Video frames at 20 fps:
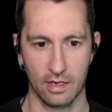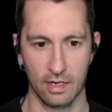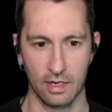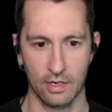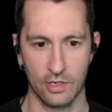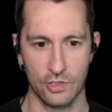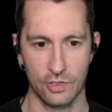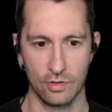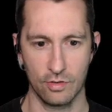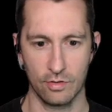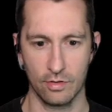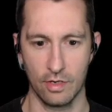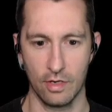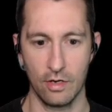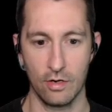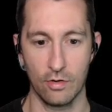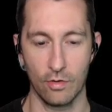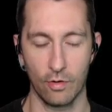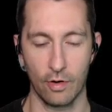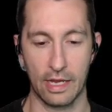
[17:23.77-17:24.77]
Can I shoot?
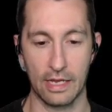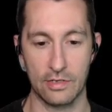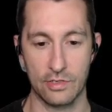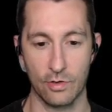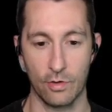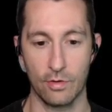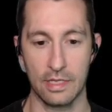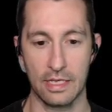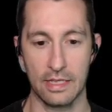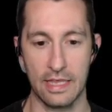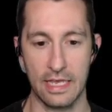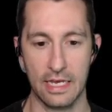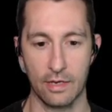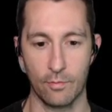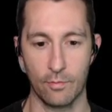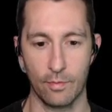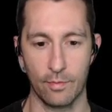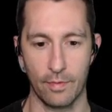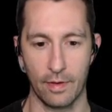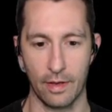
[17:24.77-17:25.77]
No. Okay, so only they
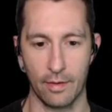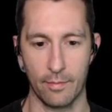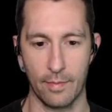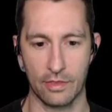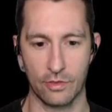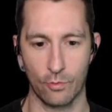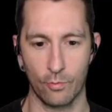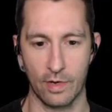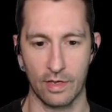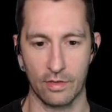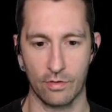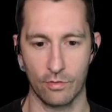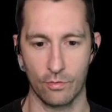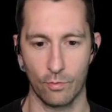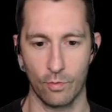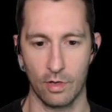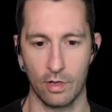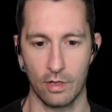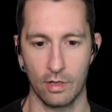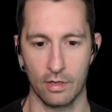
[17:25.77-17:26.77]
can make their way through the
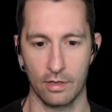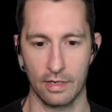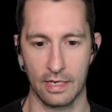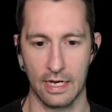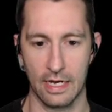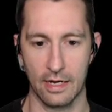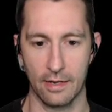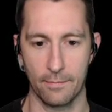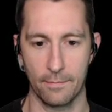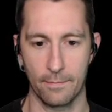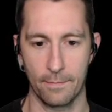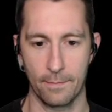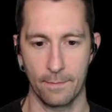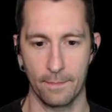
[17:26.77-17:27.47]
wall. Got it.